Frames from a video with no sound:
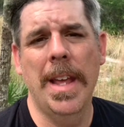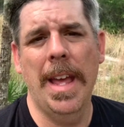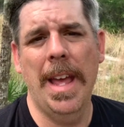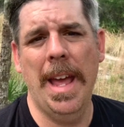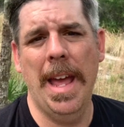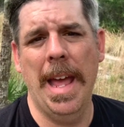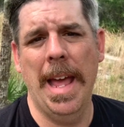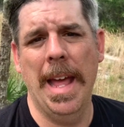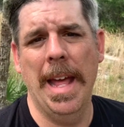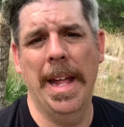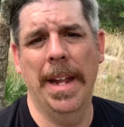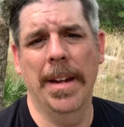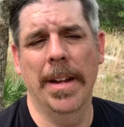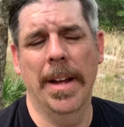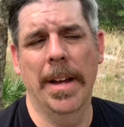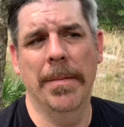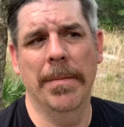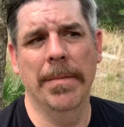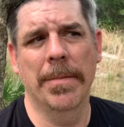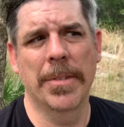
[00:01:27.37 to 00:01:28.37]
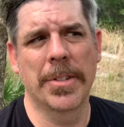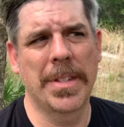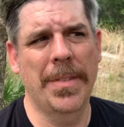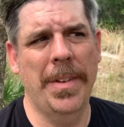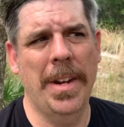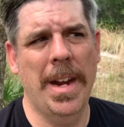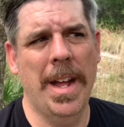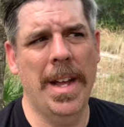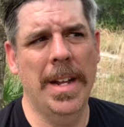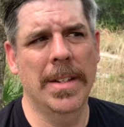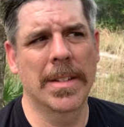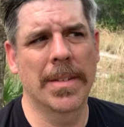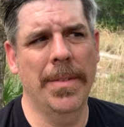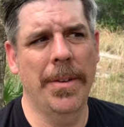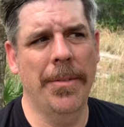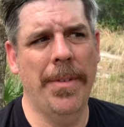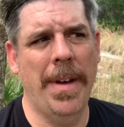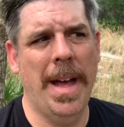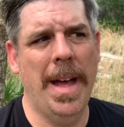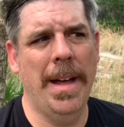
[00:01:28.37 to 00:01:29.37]
and 79,
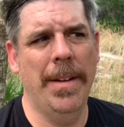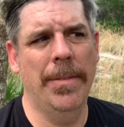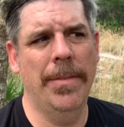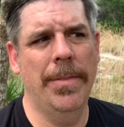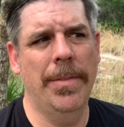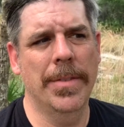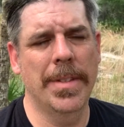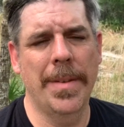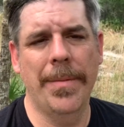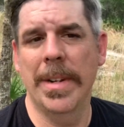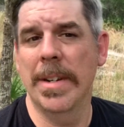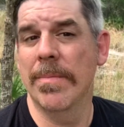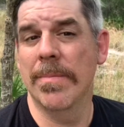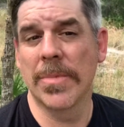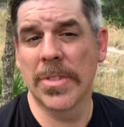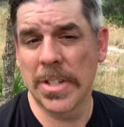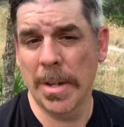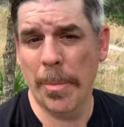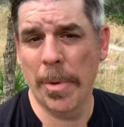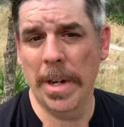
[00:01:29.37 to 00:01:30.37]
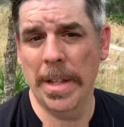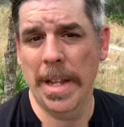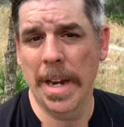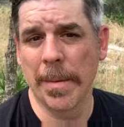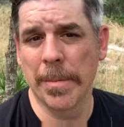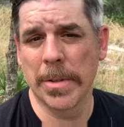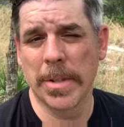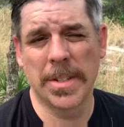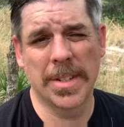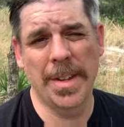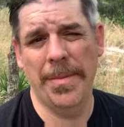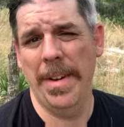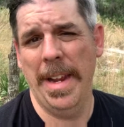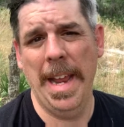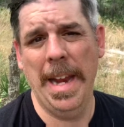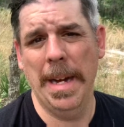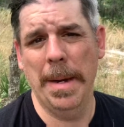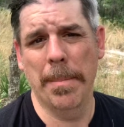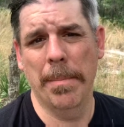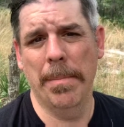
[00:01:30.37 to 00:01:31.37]
75, 70, somewhere in there, 70,
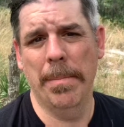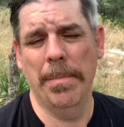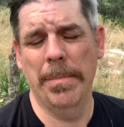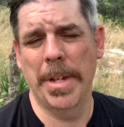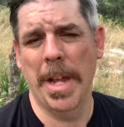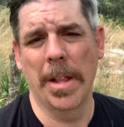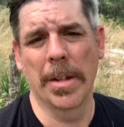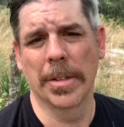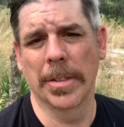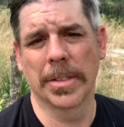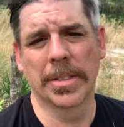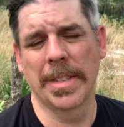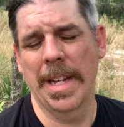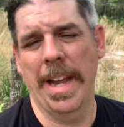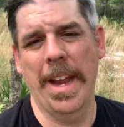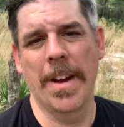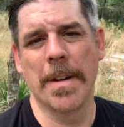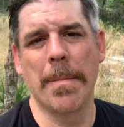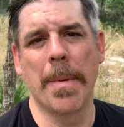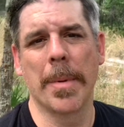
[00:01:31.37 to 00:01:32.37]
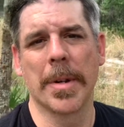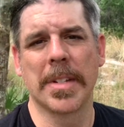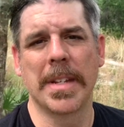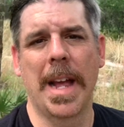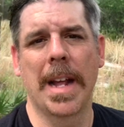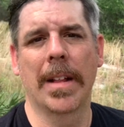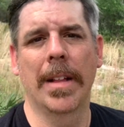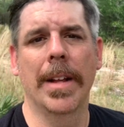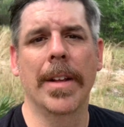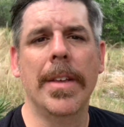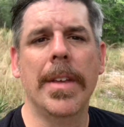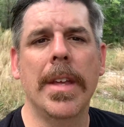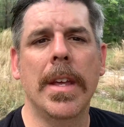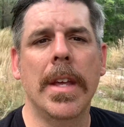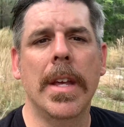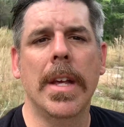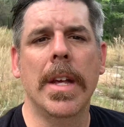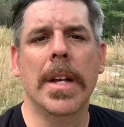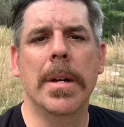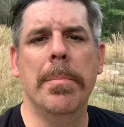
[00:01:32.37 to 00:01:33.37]
80 dollars. I can't remember exactly.
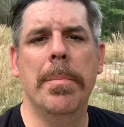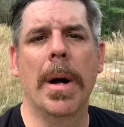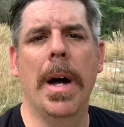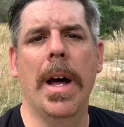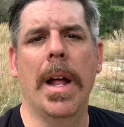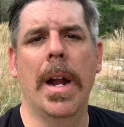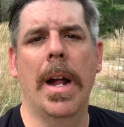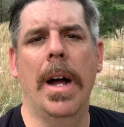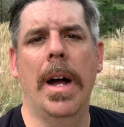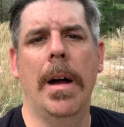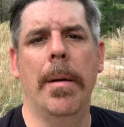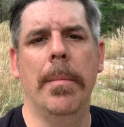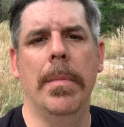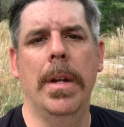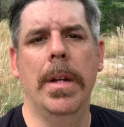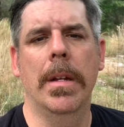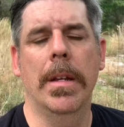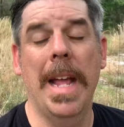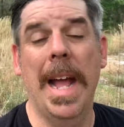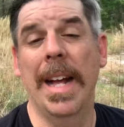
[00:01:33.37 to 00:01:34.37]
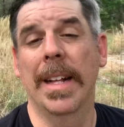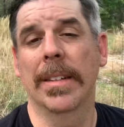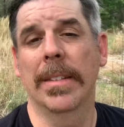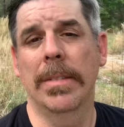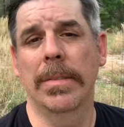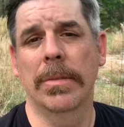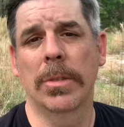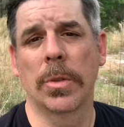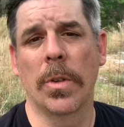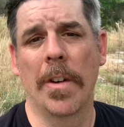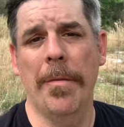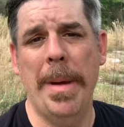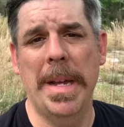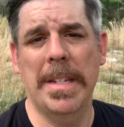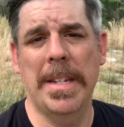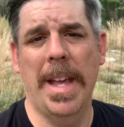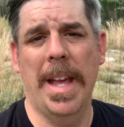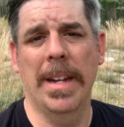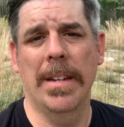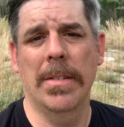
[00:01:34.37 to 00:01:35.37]
But yeah, 12 by
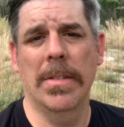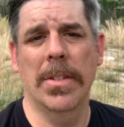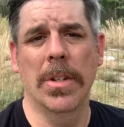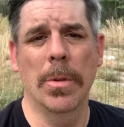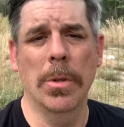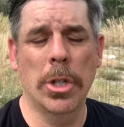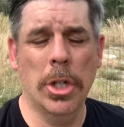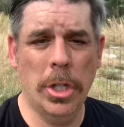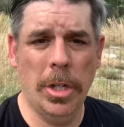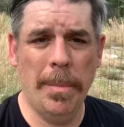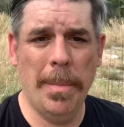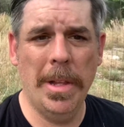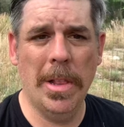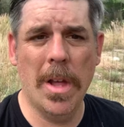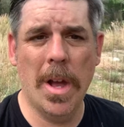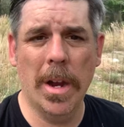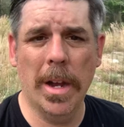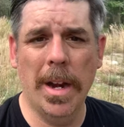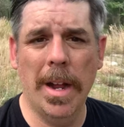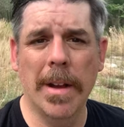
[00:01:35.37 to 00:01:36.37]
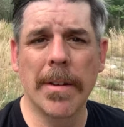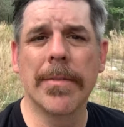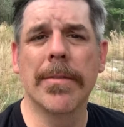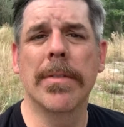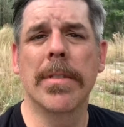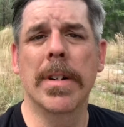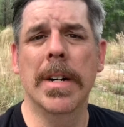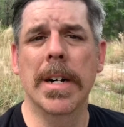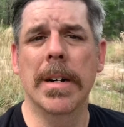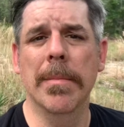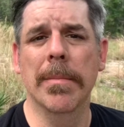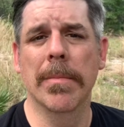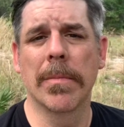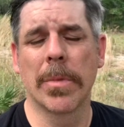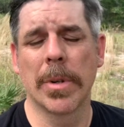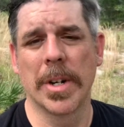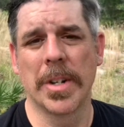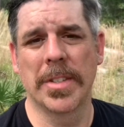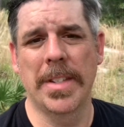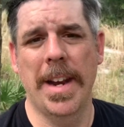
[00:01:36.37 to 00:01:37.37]
10, so it should be long enough. We're
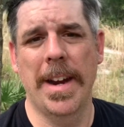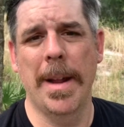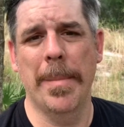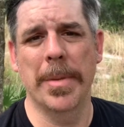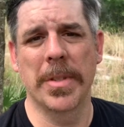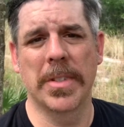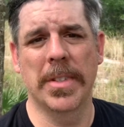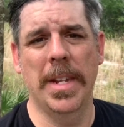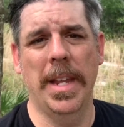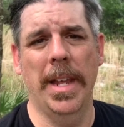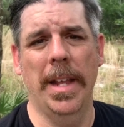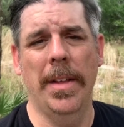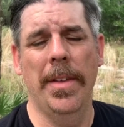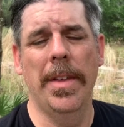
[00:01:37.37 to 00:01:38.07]
gonna set it up and see.